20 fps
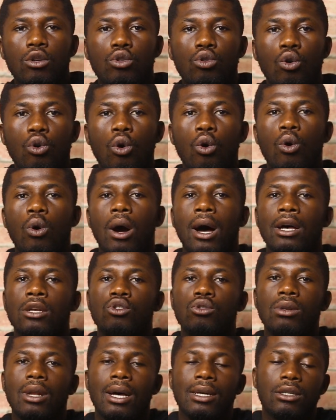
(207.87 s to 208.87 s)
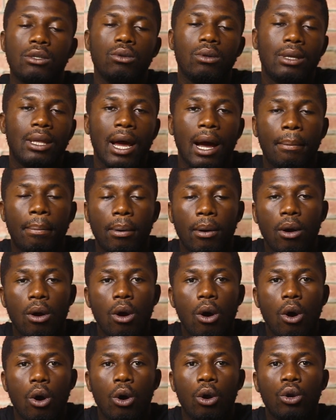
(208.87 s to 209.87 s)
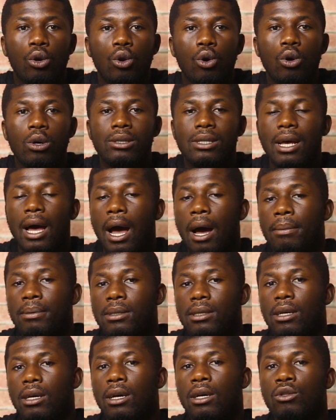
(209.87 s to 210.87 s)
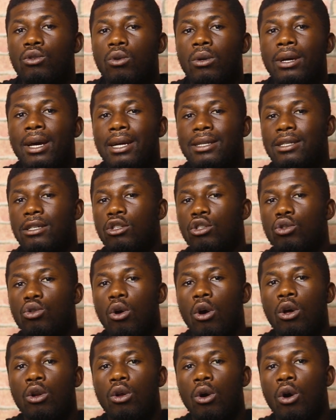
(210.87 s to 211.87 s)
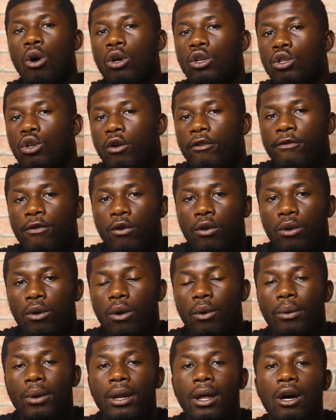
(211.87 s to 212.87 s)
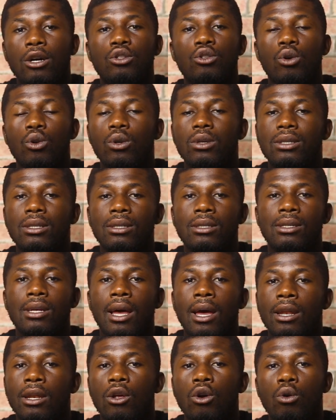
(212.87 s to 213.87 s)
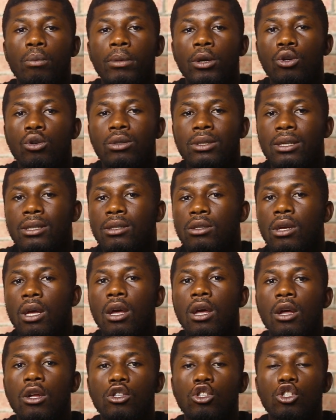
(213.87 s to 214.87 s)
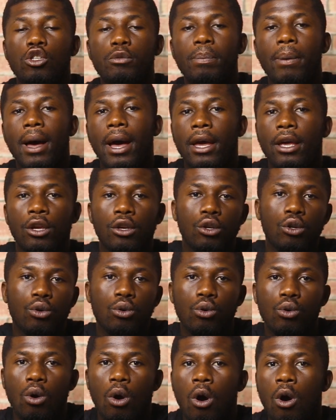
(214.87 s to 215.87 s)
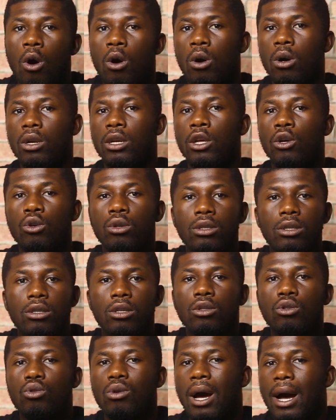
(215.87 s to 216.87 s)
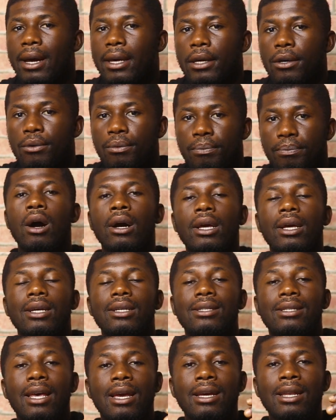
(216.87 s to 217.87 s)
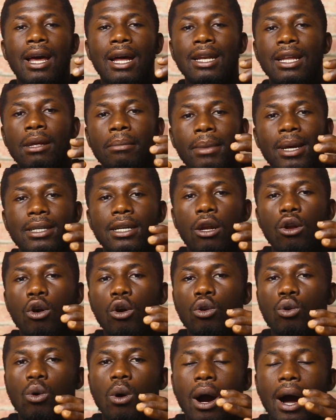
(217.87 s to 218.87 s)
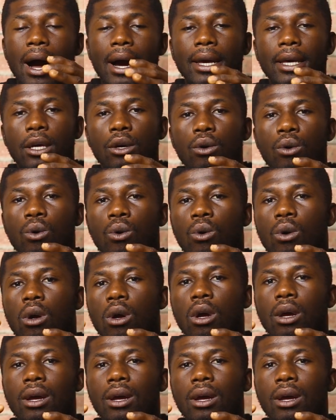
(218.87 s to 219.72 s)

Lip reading: So as soon as you tap on those apps, it will get installed on your phone without you notice, and they will be use it to spy you or they will use it to hack you. Okay, saying an image alone will hack you